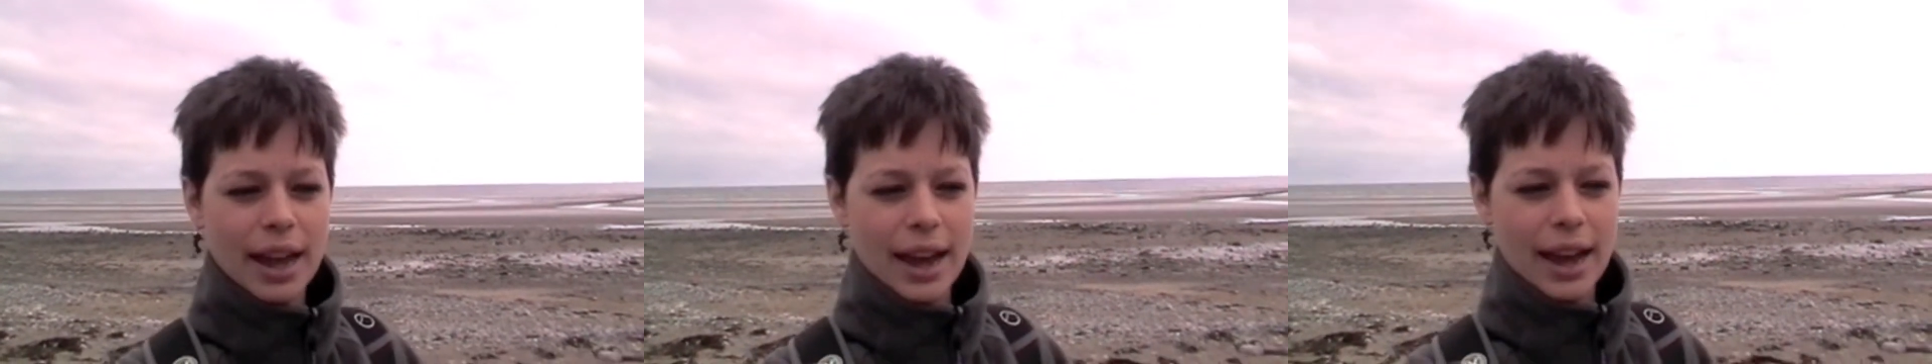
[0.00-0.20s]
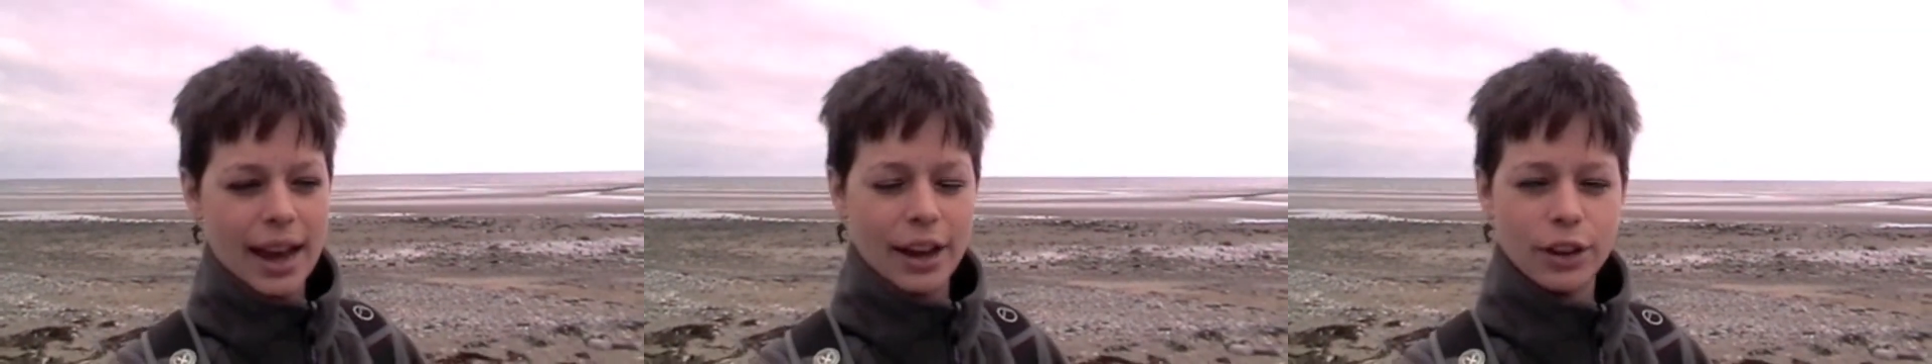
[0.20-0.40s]

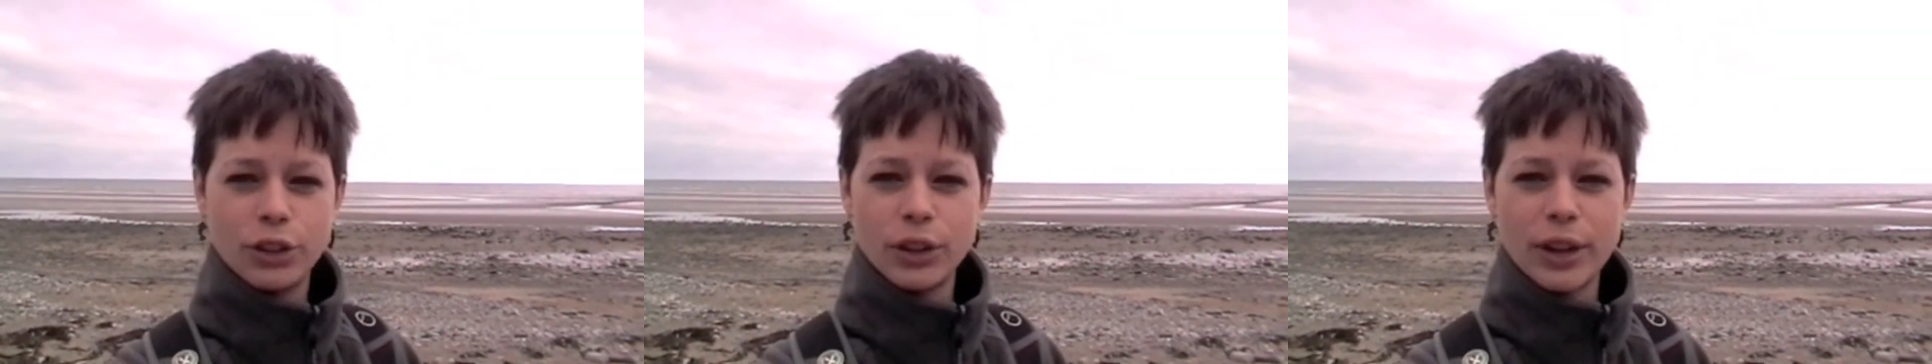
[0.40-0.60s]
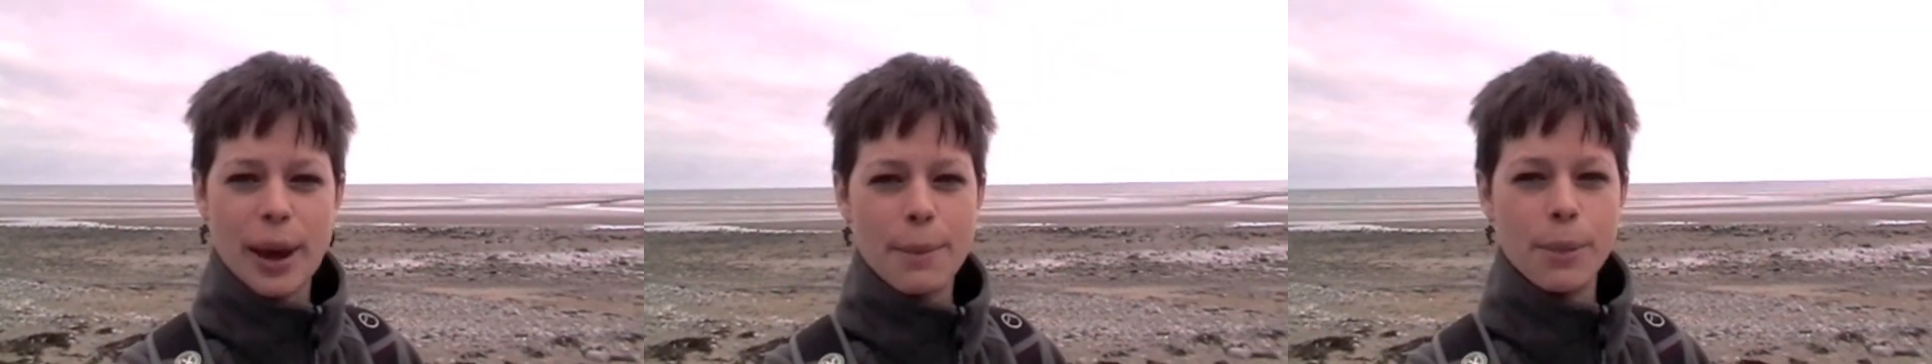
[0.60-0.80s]
I
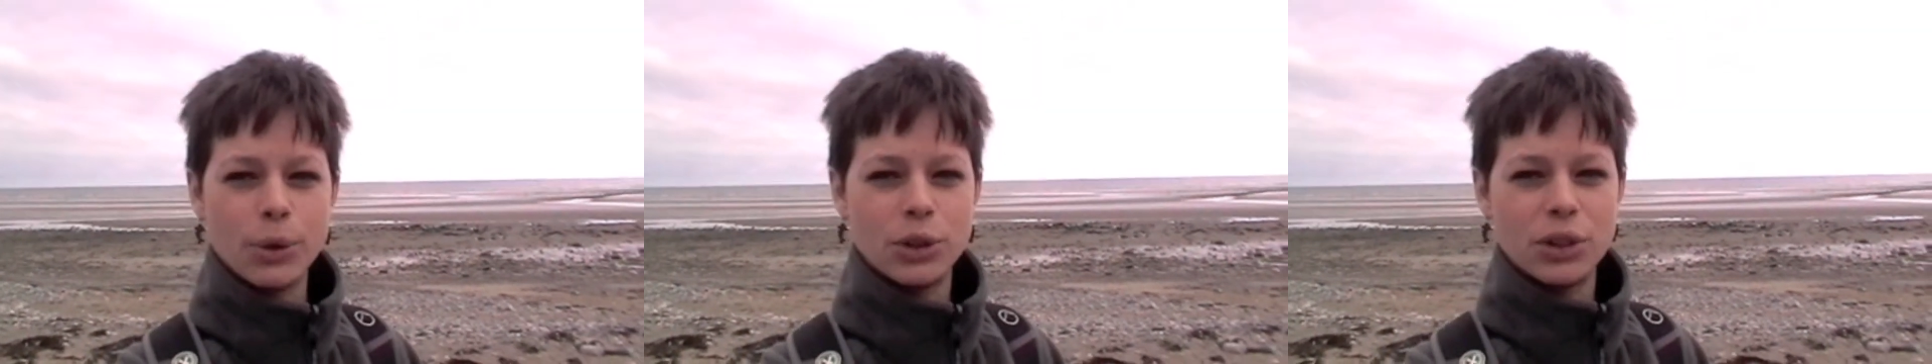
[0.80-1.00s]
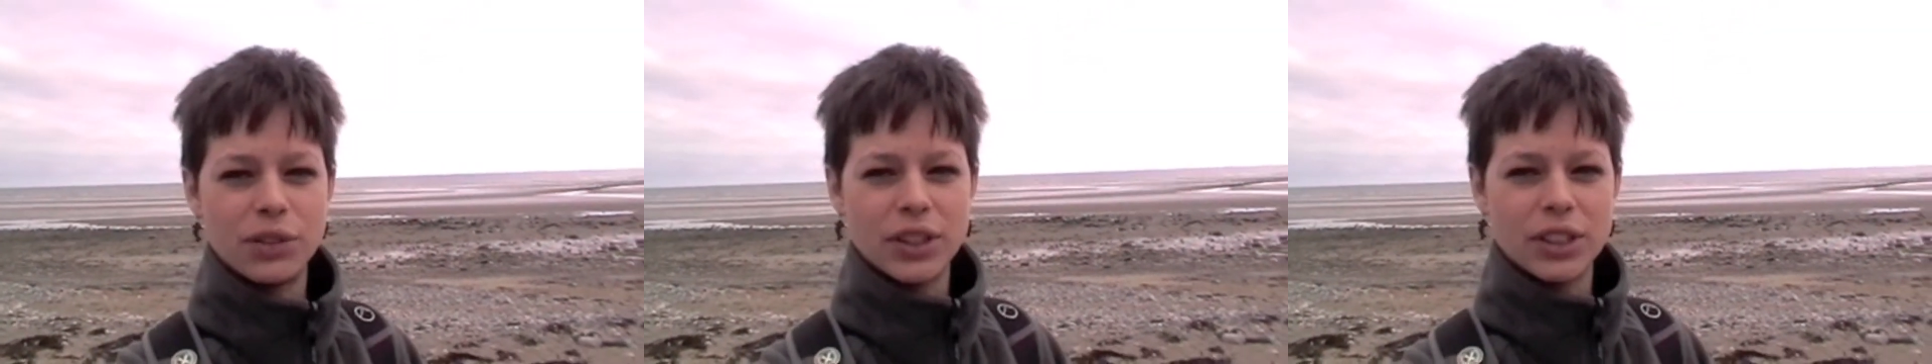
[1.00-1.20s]
should get
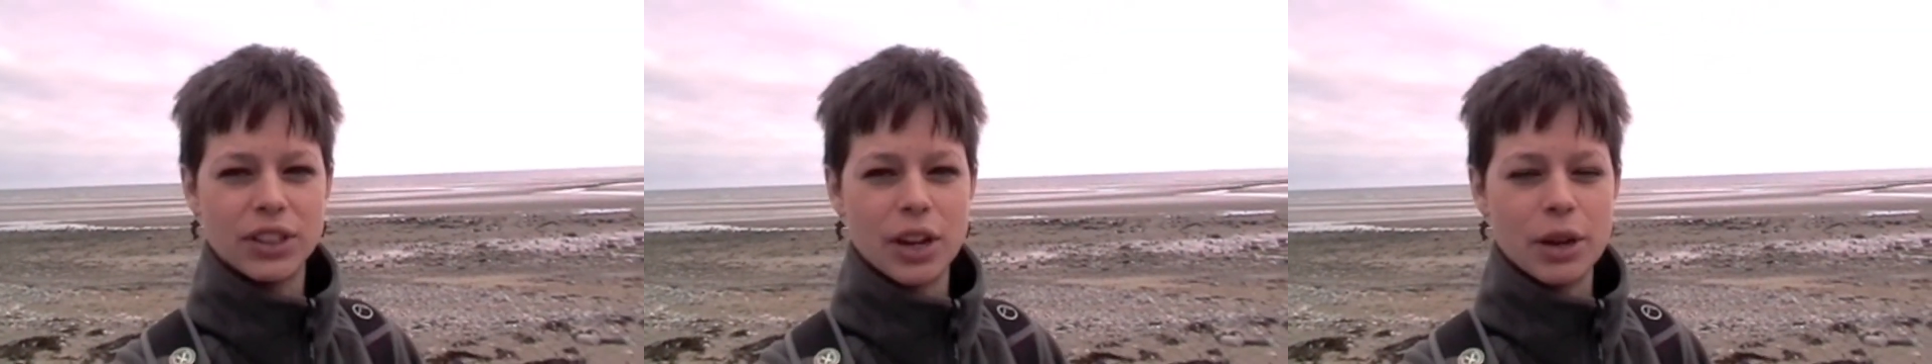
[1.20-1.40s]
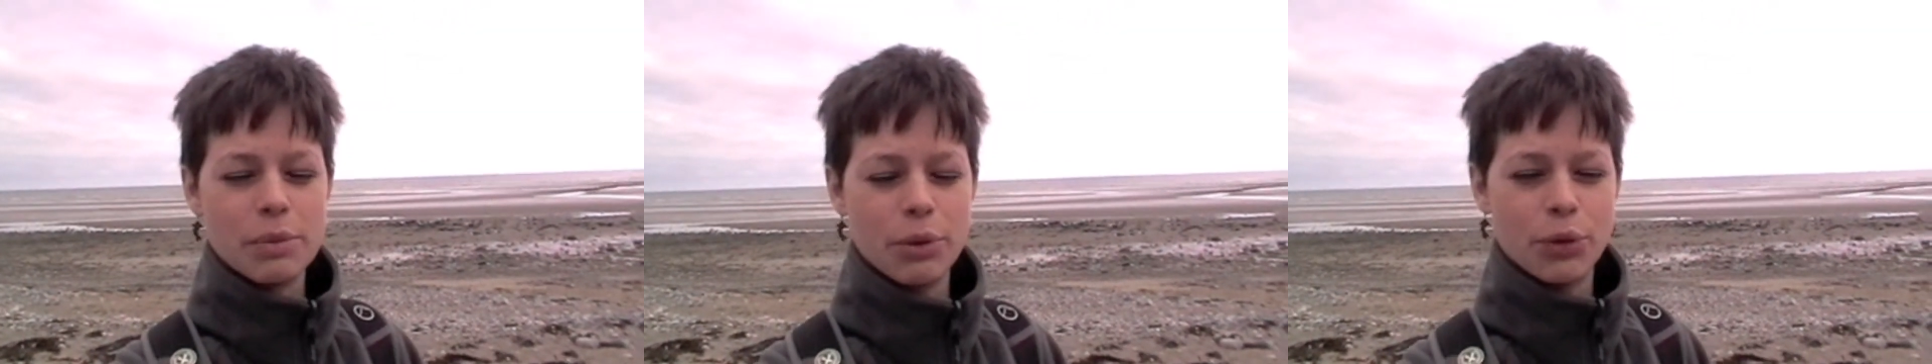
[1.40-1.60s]
most of it done